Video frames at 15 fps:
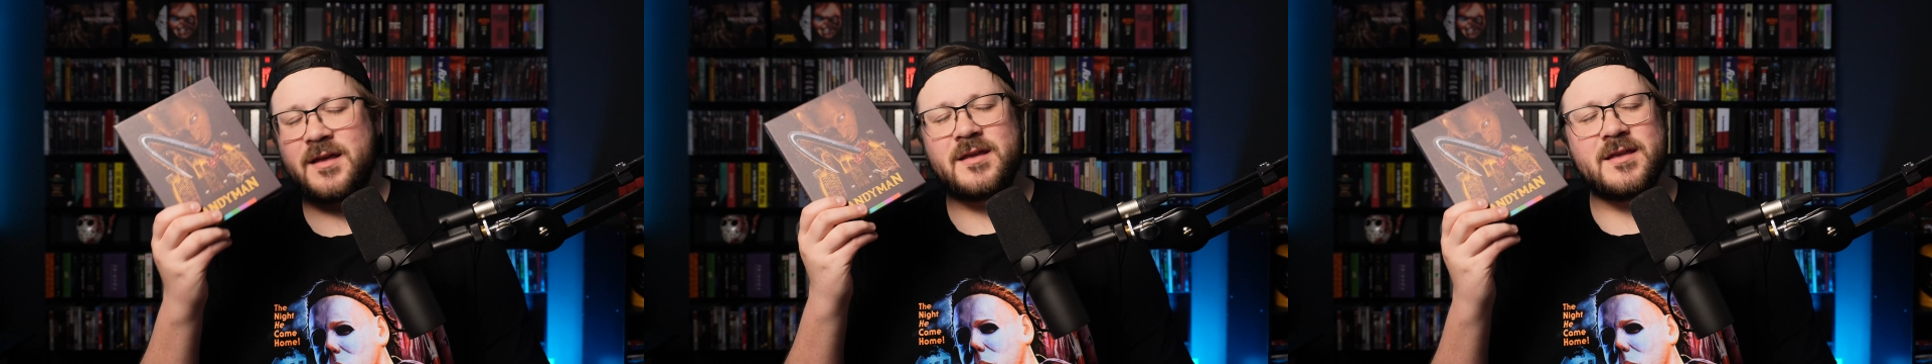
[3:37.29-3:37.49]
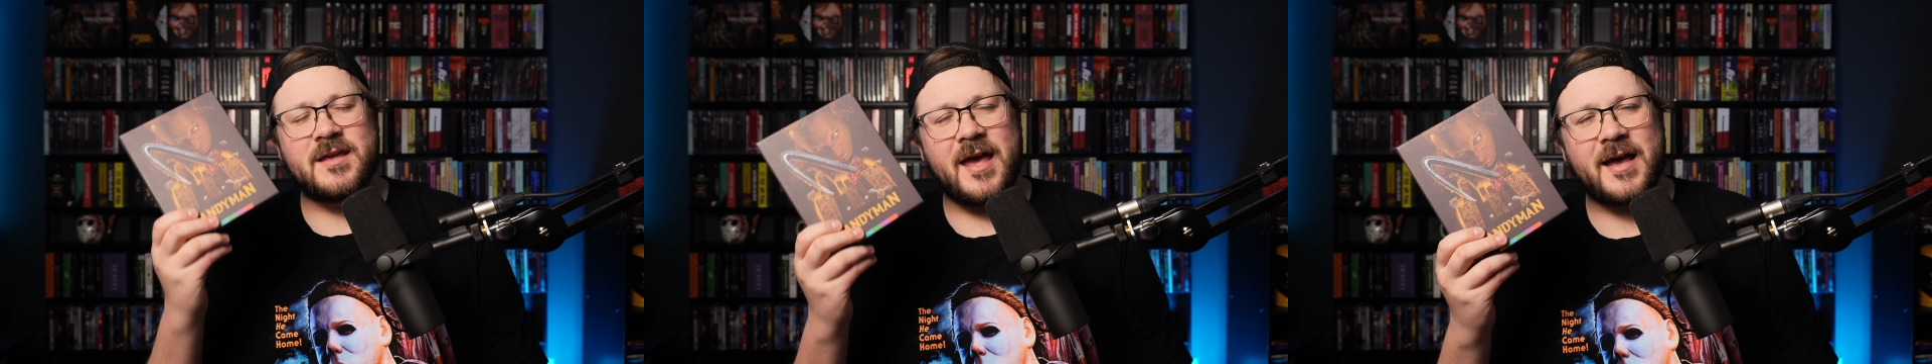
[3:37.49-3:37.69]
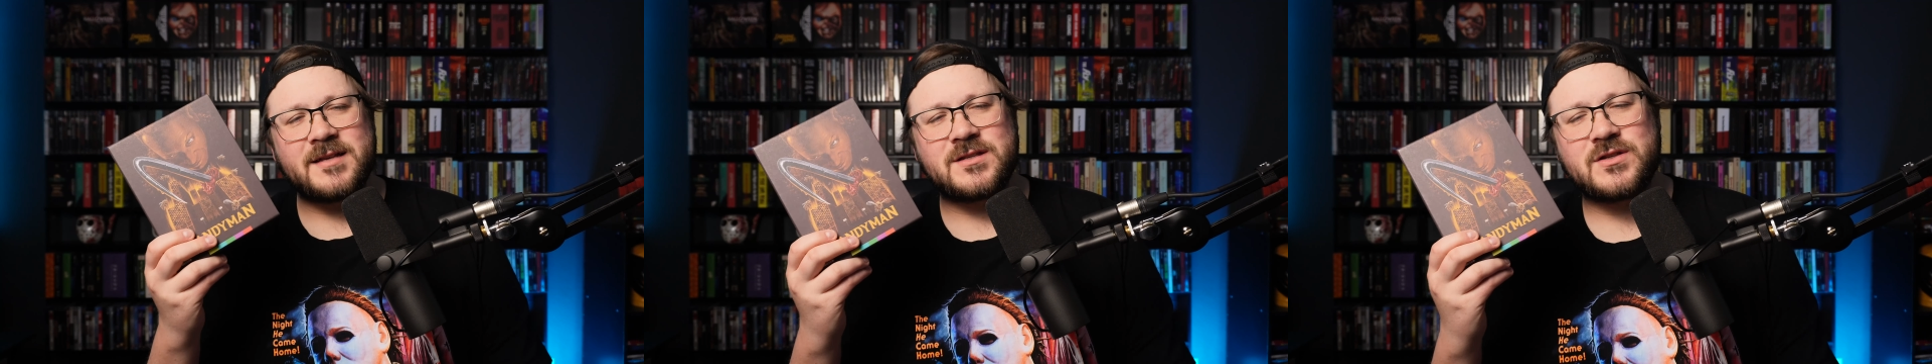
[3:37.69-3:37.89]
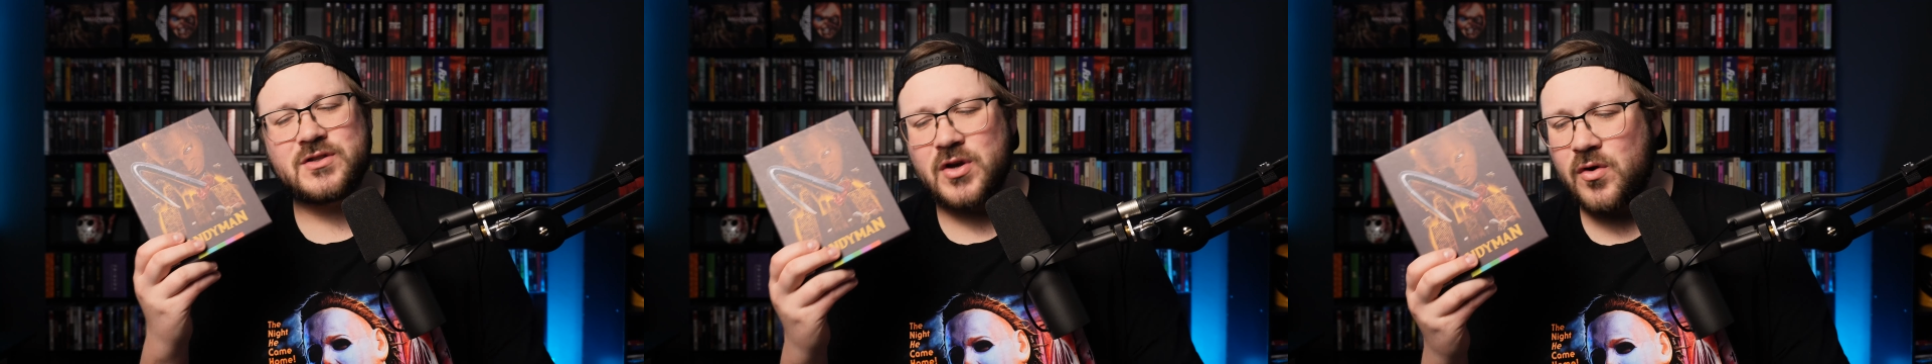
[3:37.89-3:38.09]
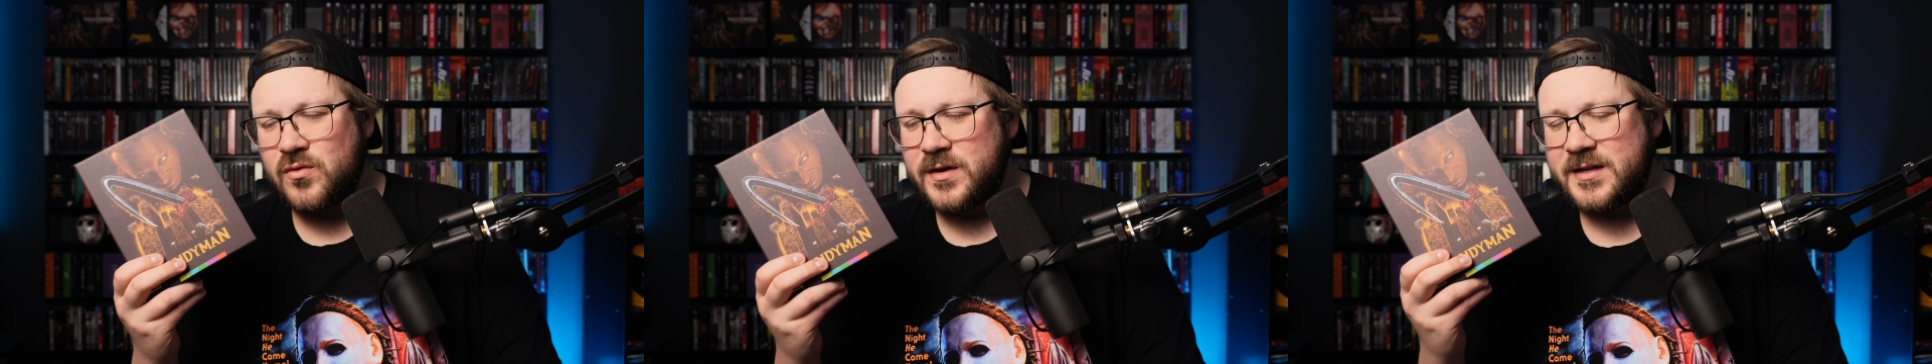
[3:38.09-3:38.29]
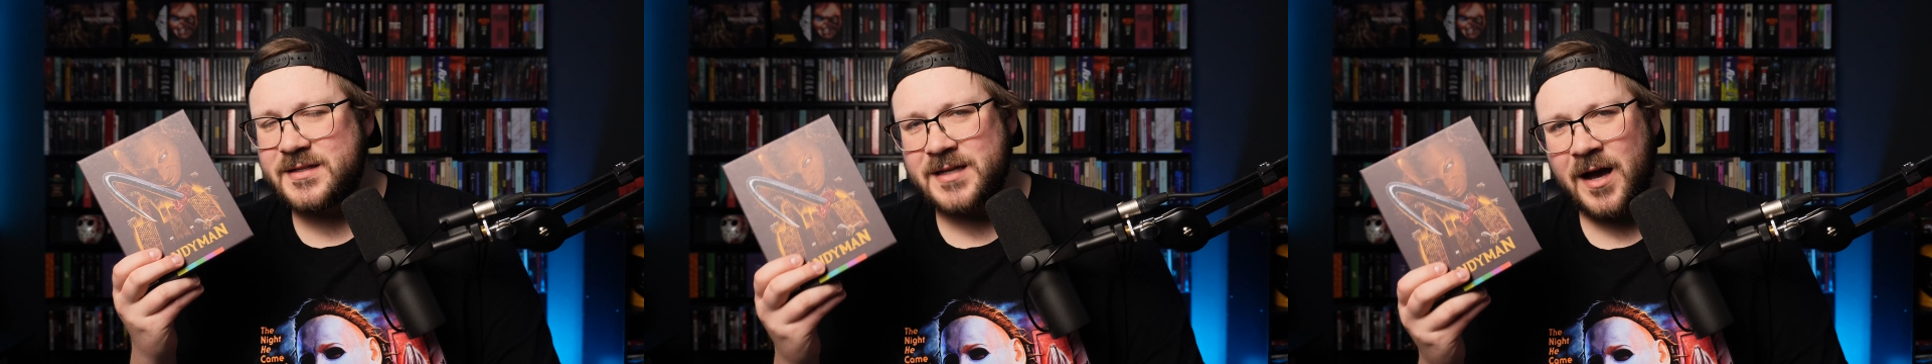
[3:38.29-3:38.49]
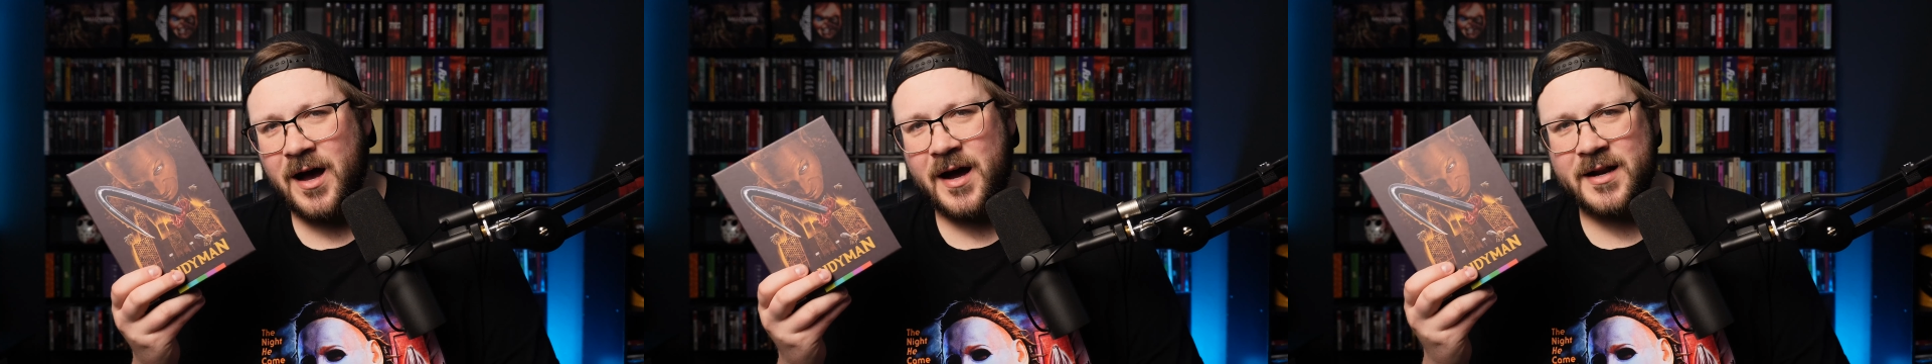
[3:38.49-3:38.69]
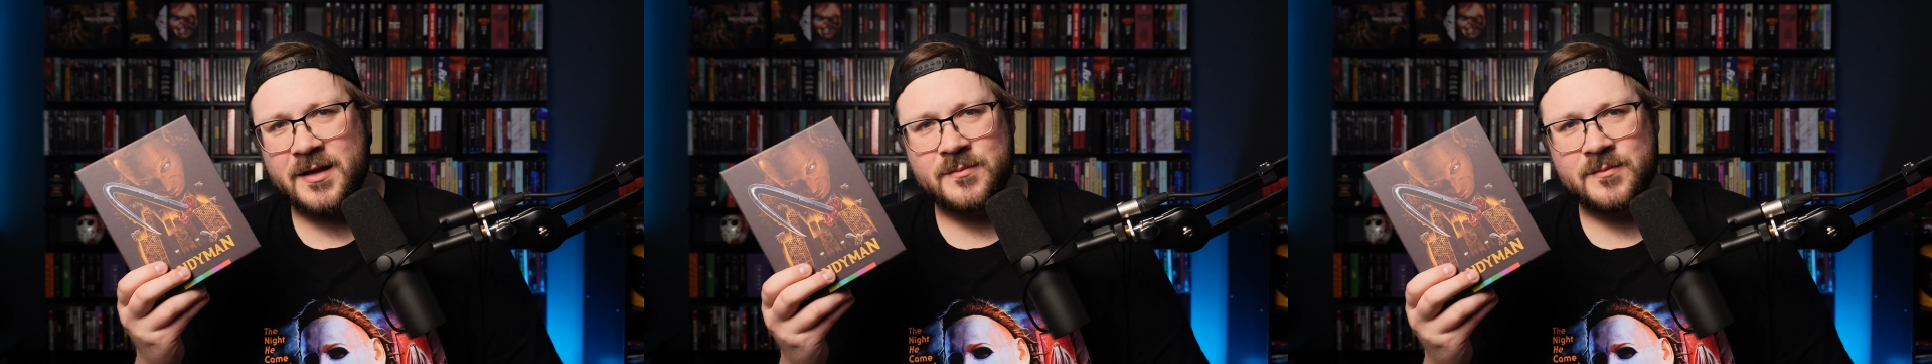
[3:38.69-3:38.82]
Yes, Tony Todd